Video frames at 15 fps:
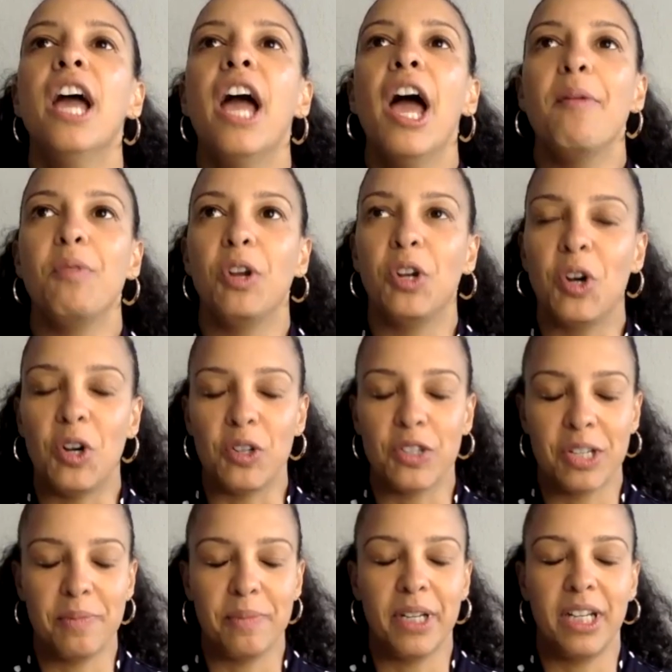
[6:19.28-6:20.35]
am going to call
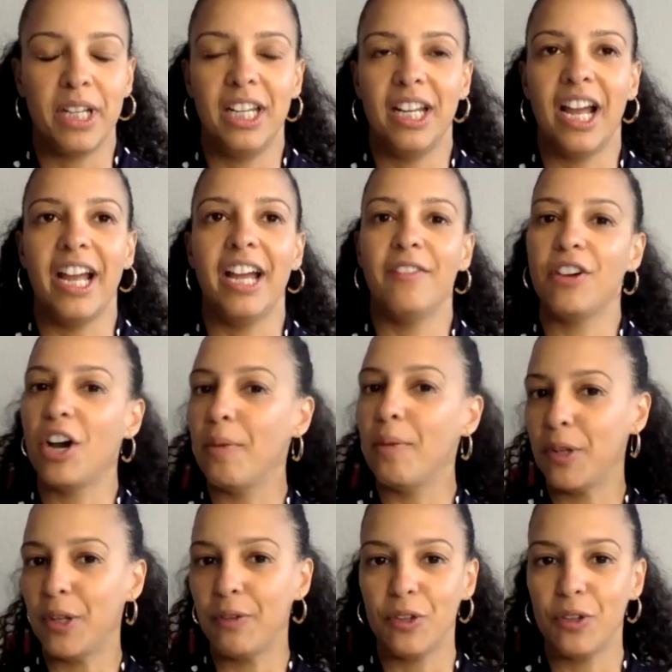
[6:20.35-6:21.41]
somebody, I have a
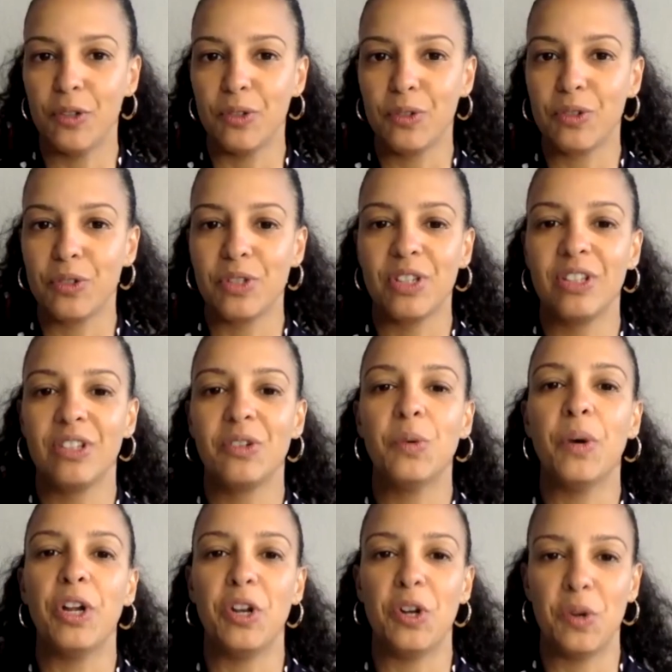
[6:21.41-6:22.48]
couple of those who
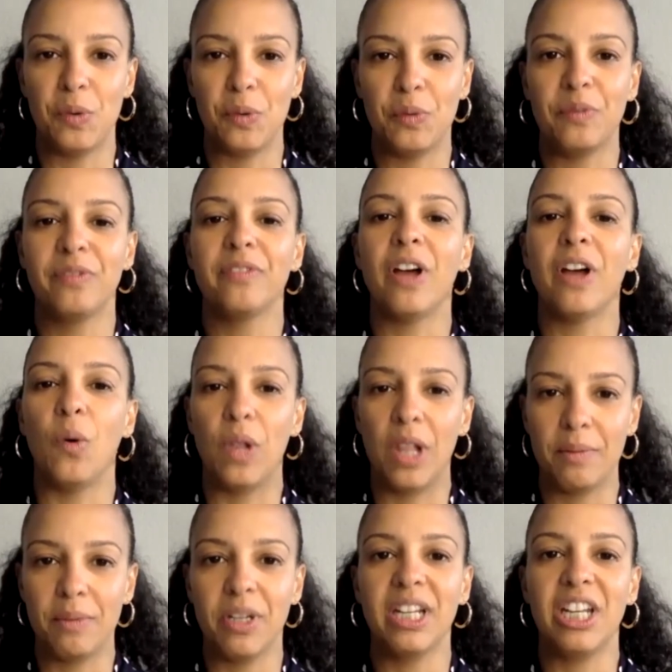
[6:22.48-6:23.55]
I know all
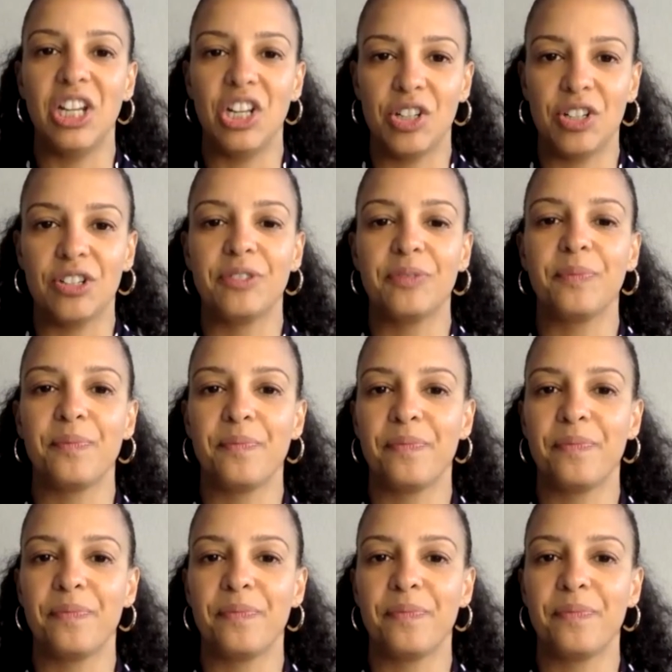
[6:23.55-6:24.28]
I'm going to hear